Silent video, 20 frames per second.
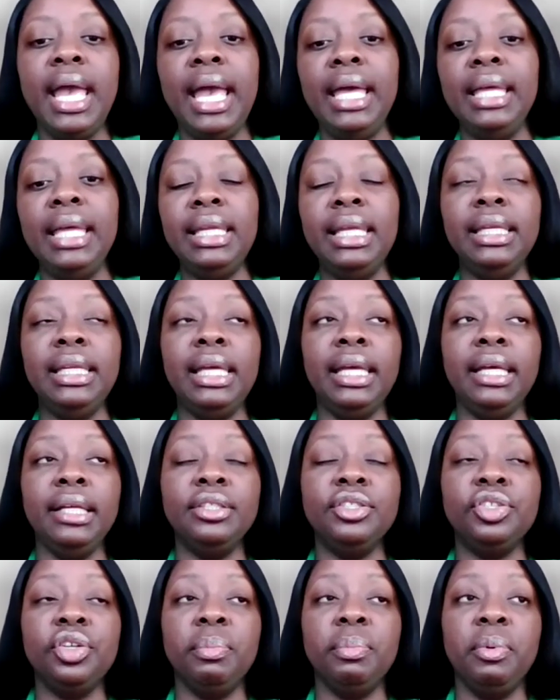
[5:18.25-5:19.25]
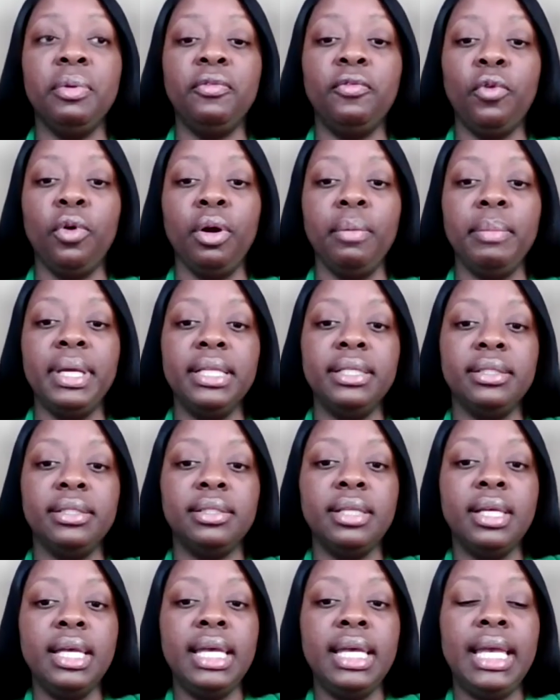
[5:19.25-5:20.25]
and enhance their
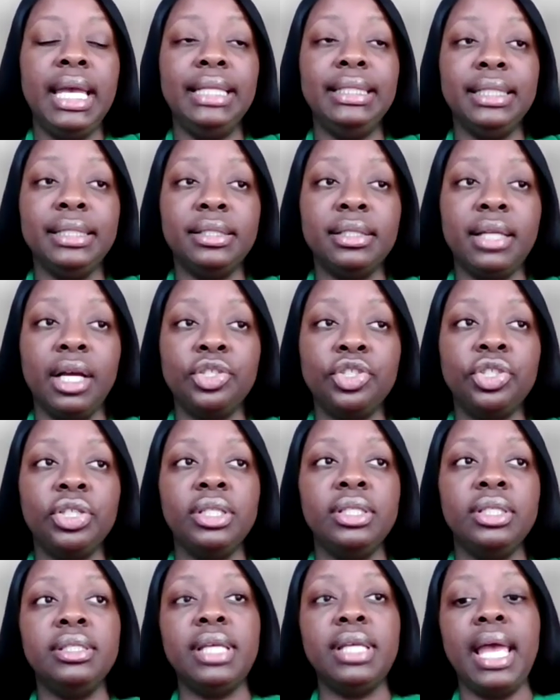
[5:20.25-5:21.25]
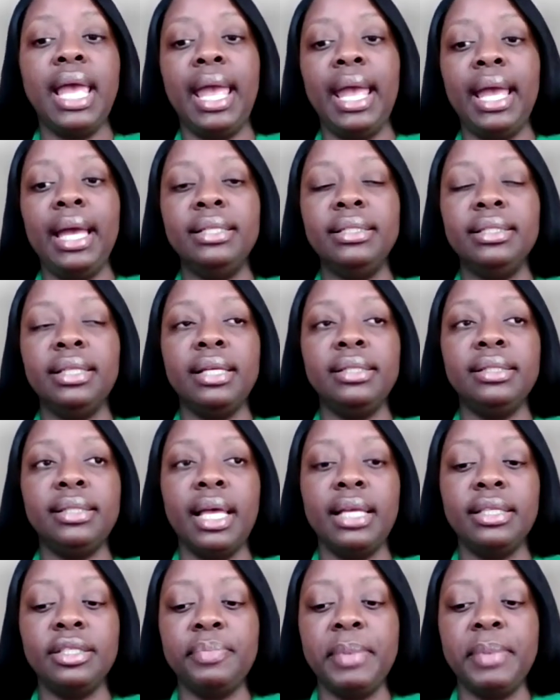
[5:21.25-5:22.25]
performance in discussions and
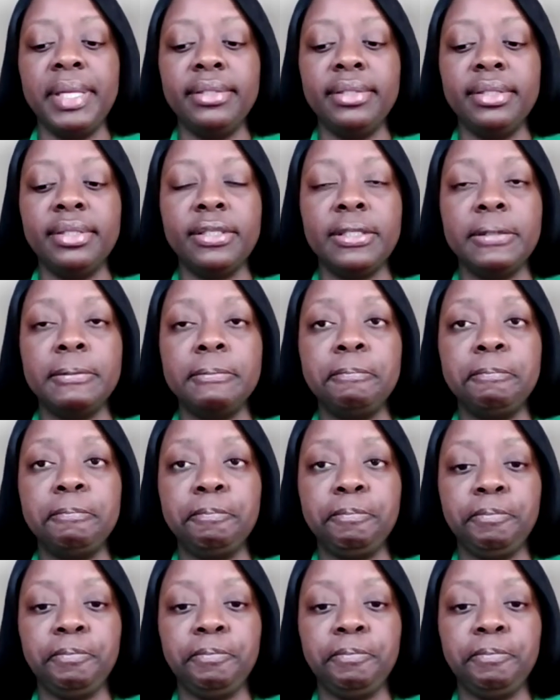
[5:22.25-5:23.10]
assessments.